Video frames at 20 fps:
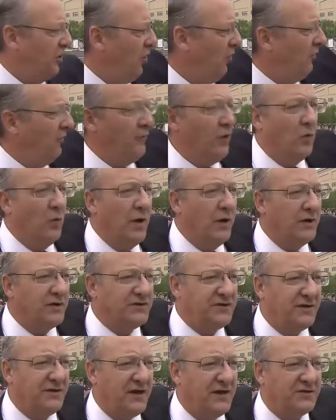go to their
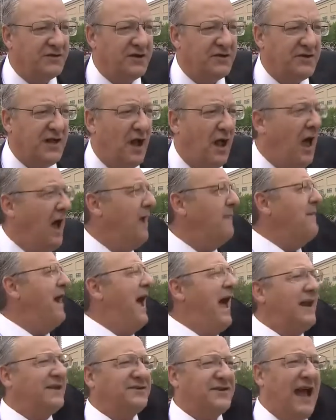windows and they should yell, "I'm
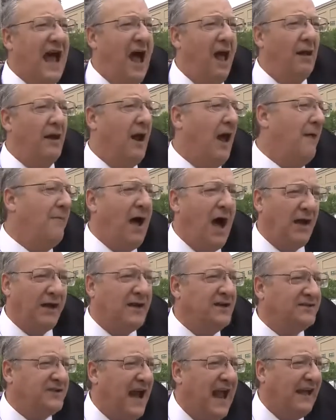mad as hell and I'm not
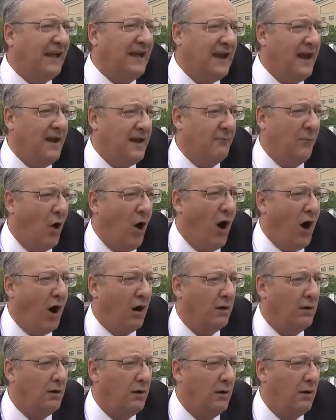going to take it
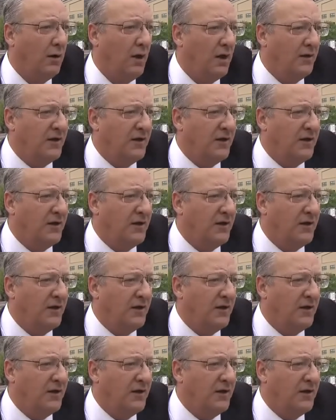anymore." And